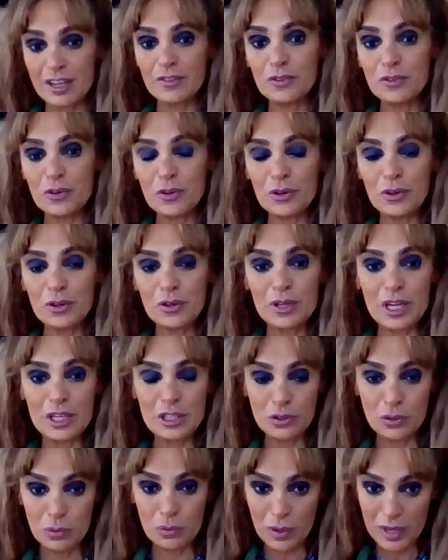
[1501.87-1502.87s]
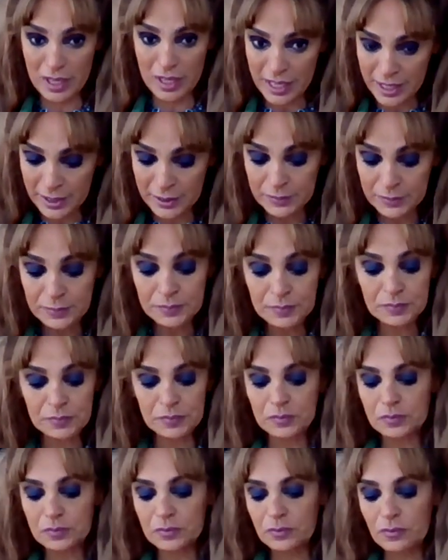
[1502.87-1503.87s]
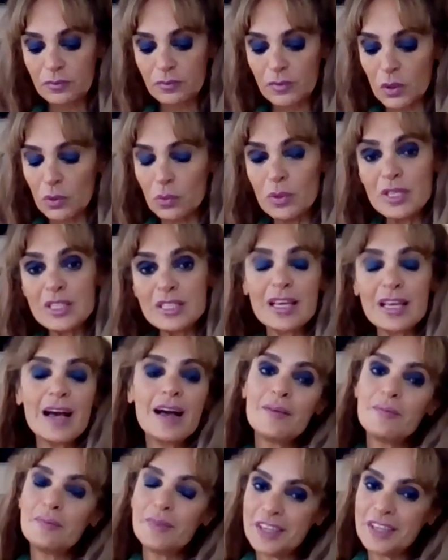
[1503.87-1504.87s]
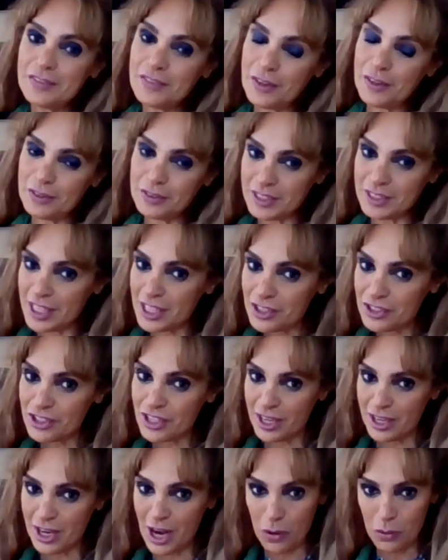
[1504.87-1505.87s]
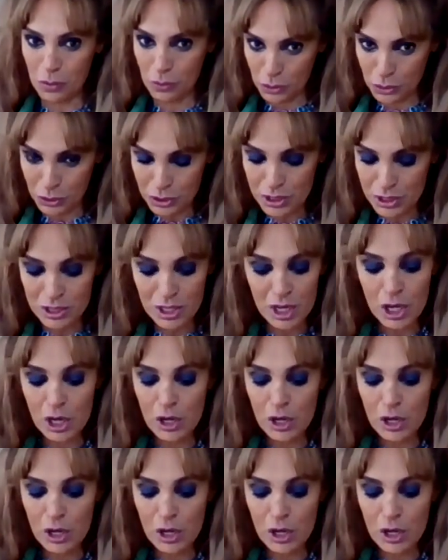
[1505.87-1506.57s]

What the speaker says: for your winning. with the Merck Foundation Awards,